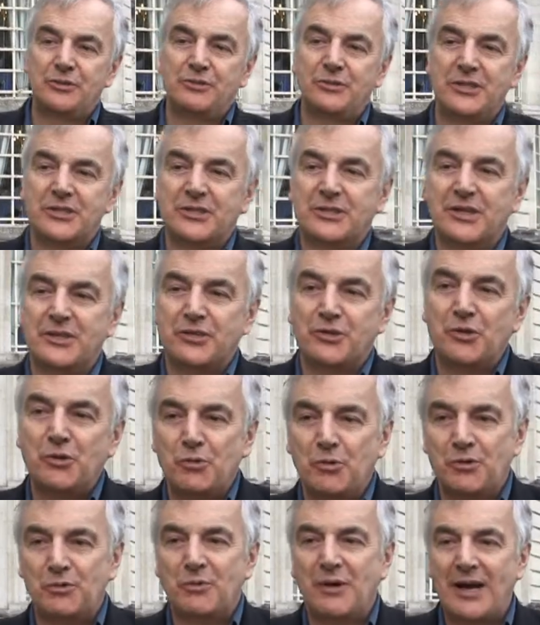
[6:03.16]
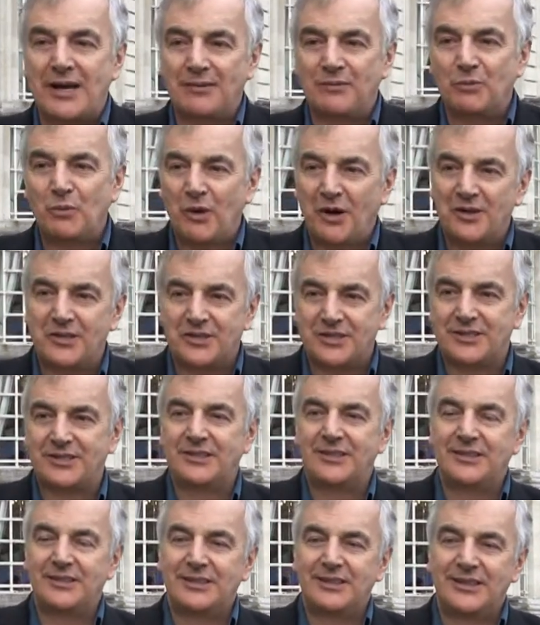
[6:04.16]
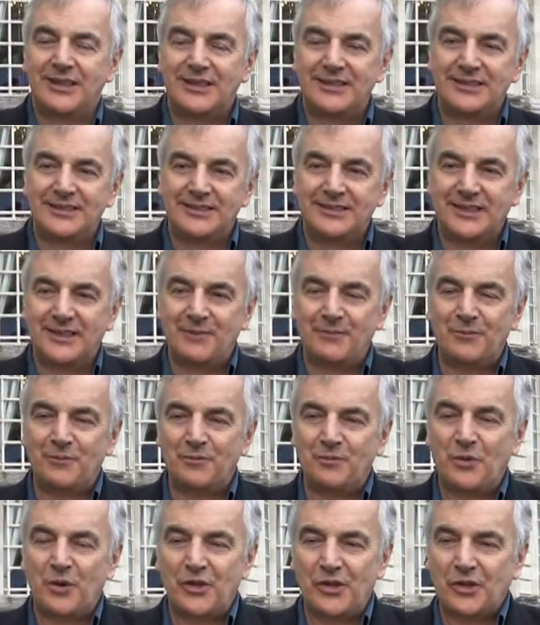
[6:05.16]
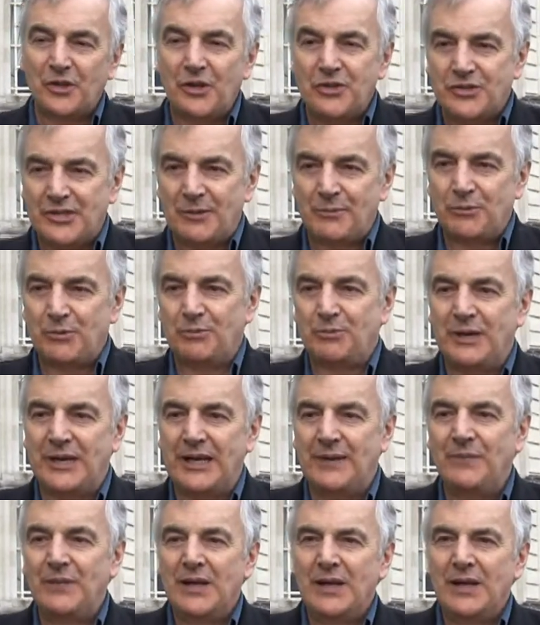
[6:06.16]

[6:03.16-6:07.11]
discuss who would write what and what the content would be,